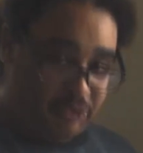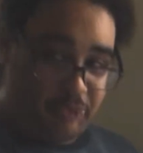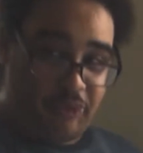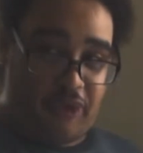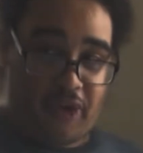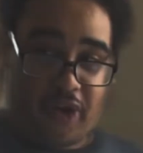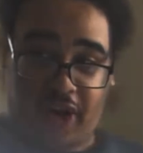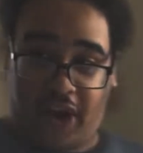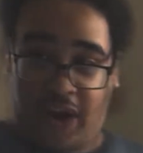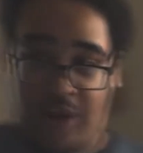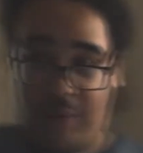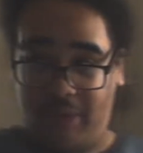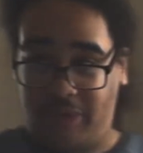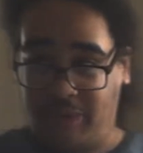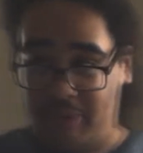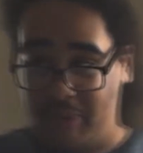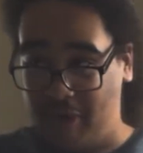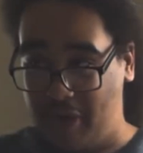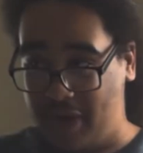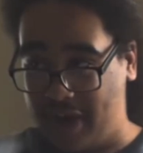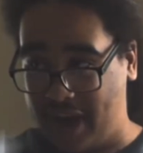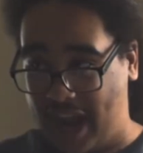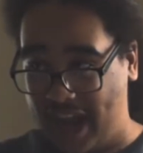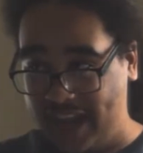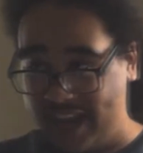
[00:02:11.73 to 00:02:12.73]

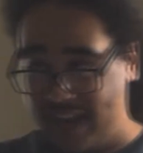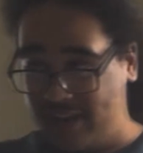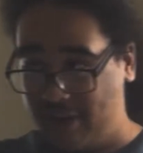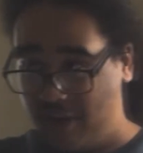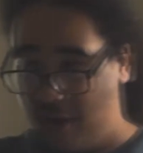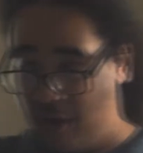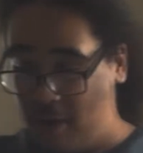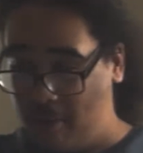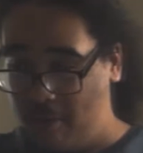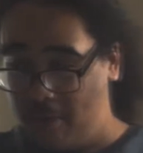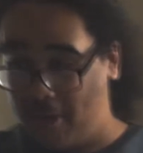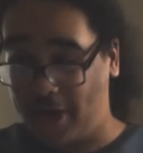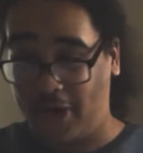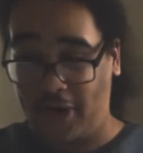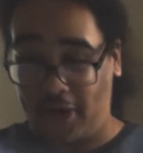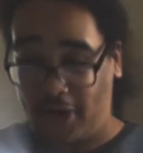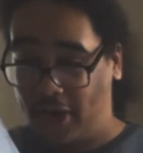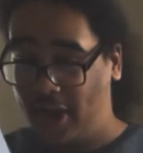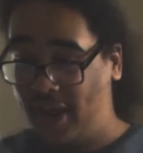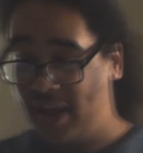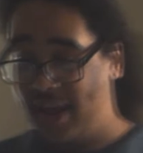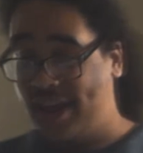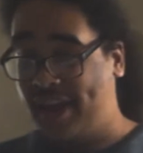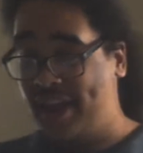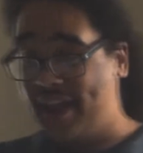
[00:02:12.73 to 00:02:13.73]
Morgan, I did the homework.
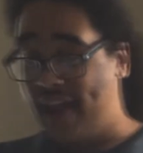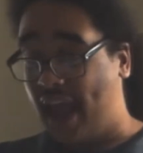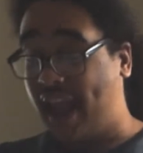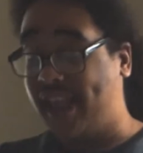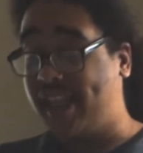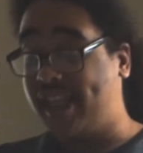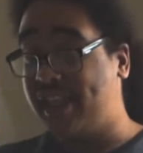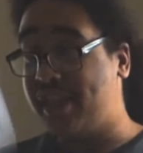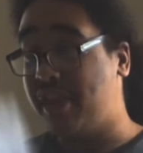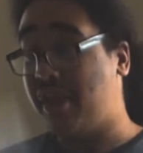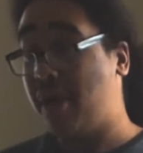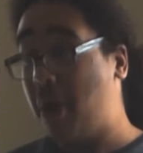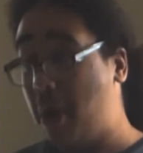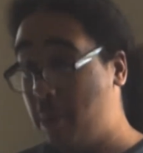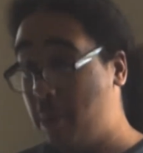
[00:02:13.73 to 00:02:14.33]
Look, I did the